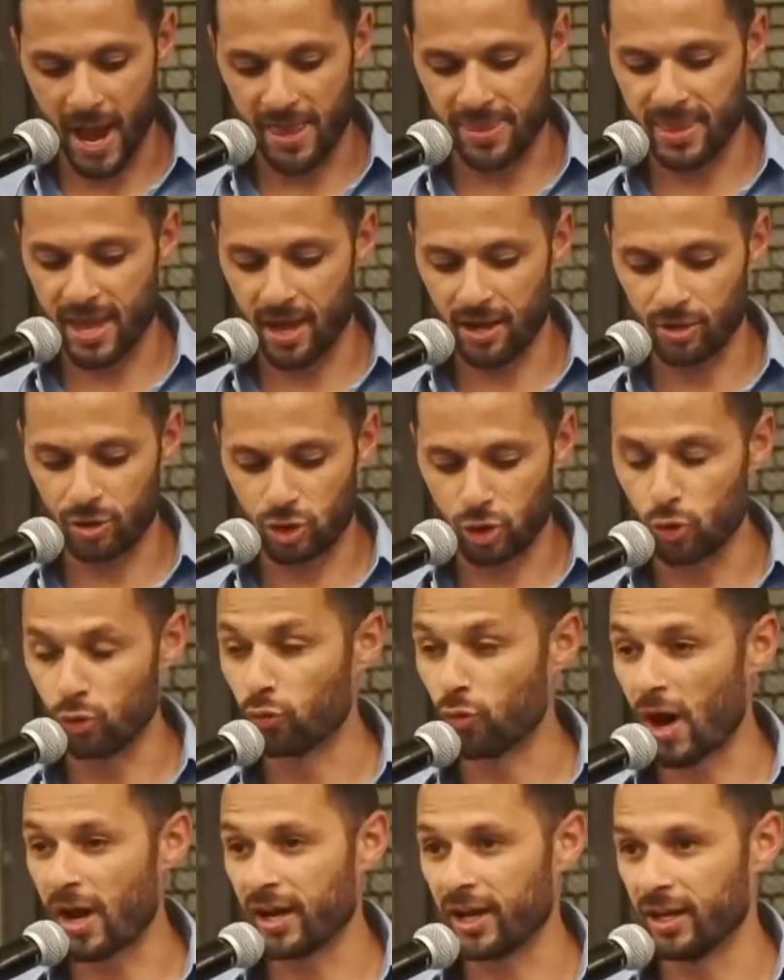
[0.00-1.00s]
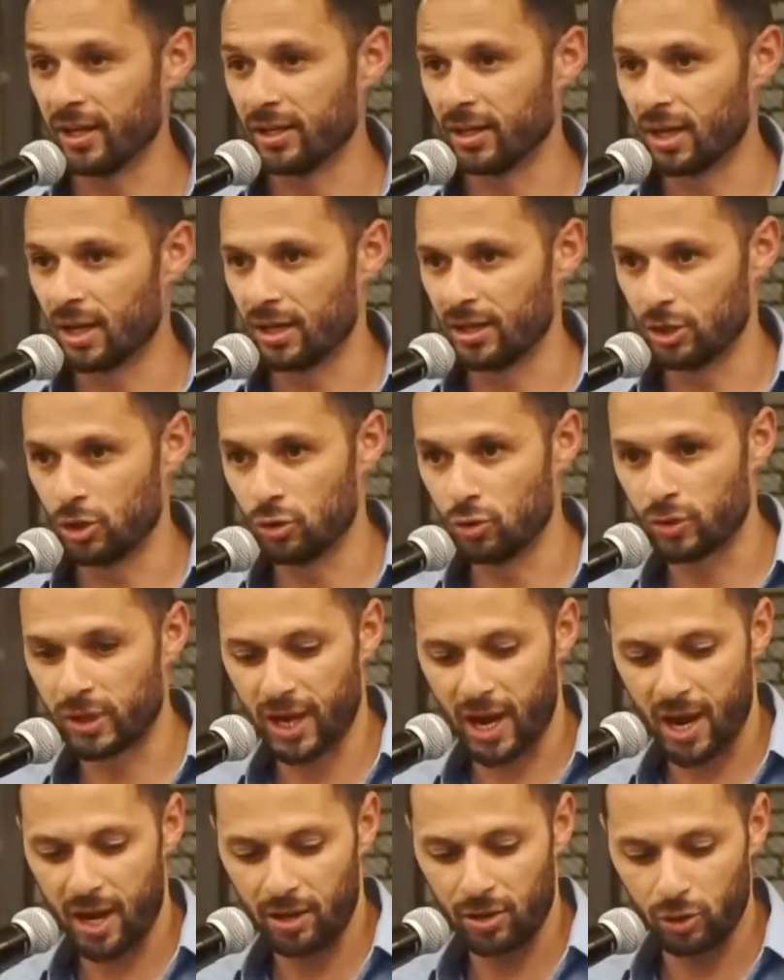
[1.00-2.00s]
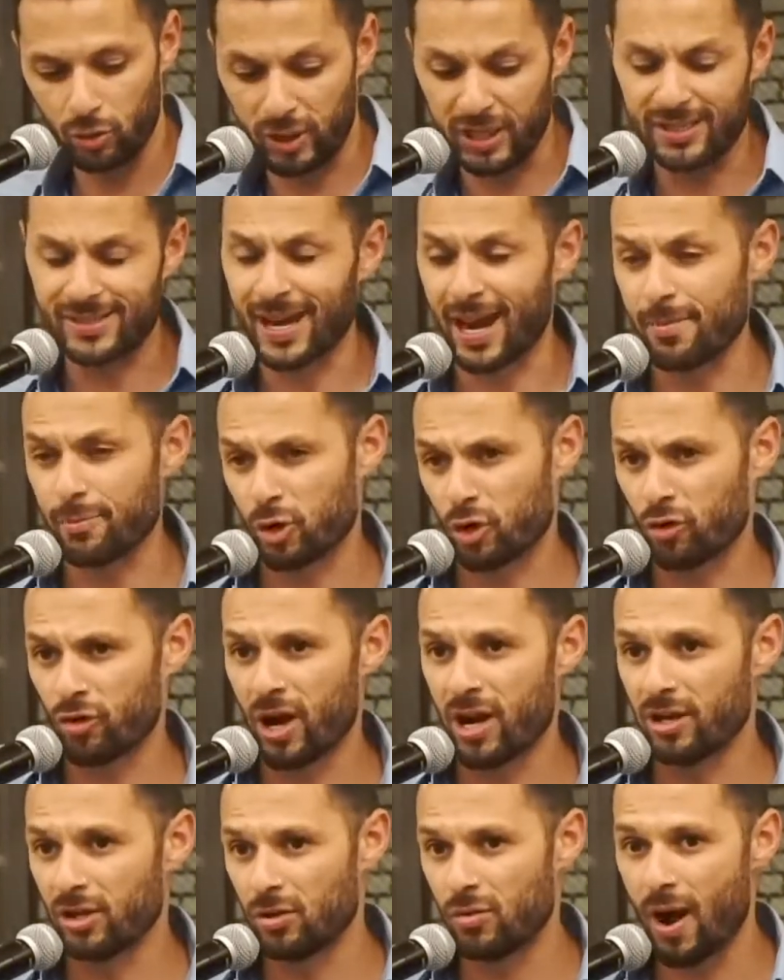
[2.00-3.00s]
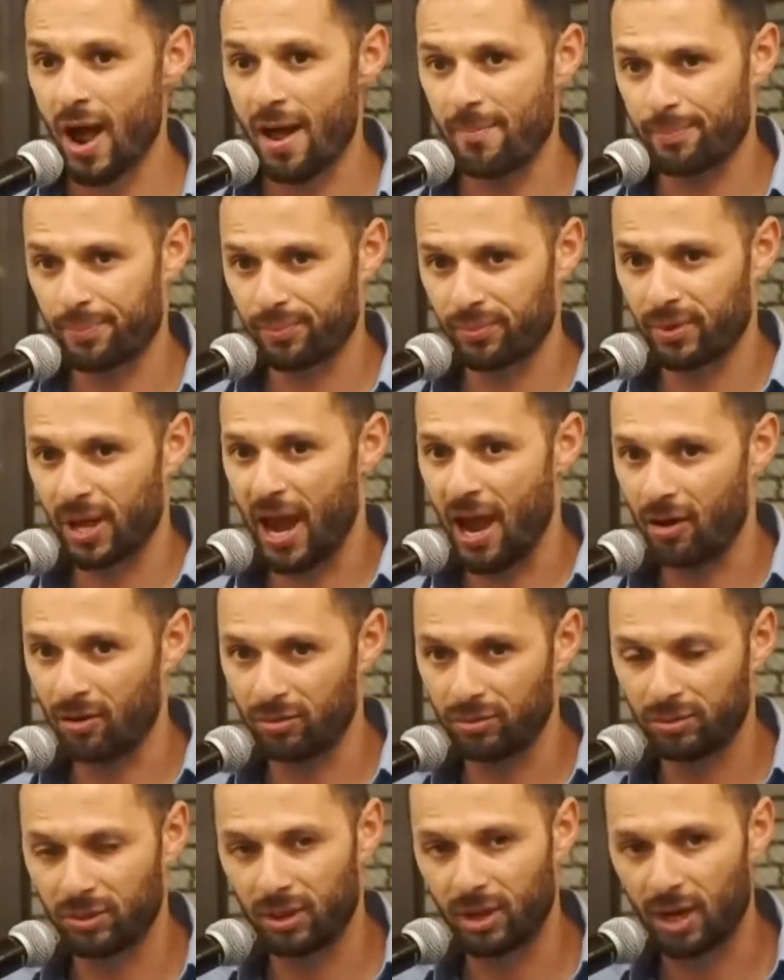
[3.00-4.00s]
And then to run it, you can type Create New App out,